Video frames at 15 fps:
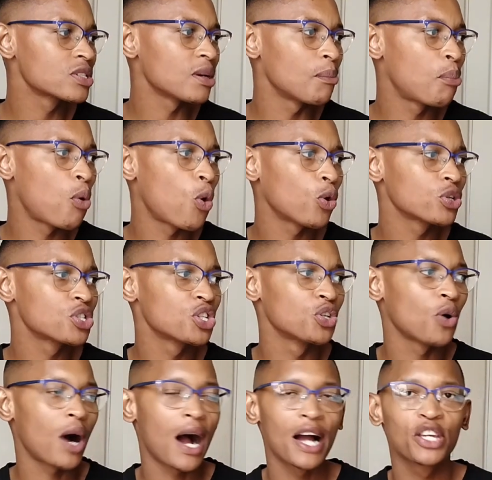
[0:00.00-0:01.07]
support
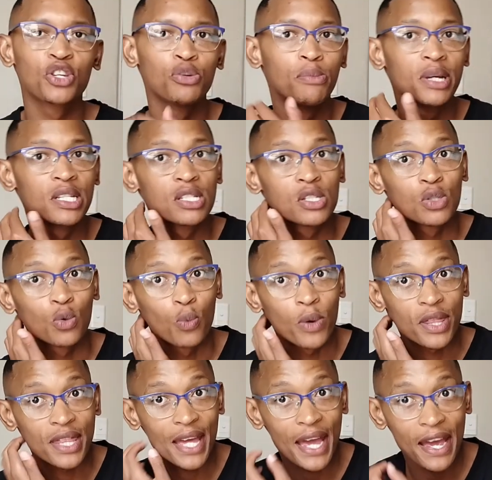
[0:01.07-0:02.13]
your arguments
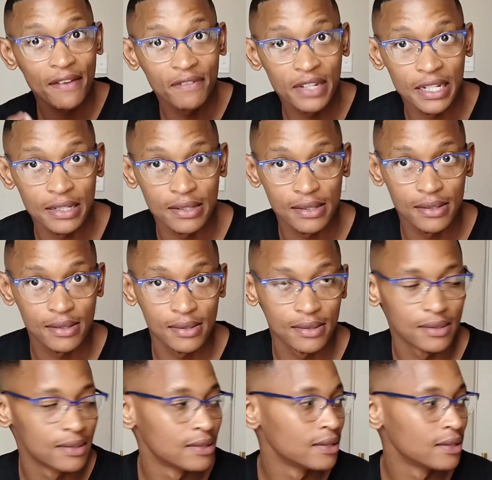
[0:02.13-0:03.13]
with evidence.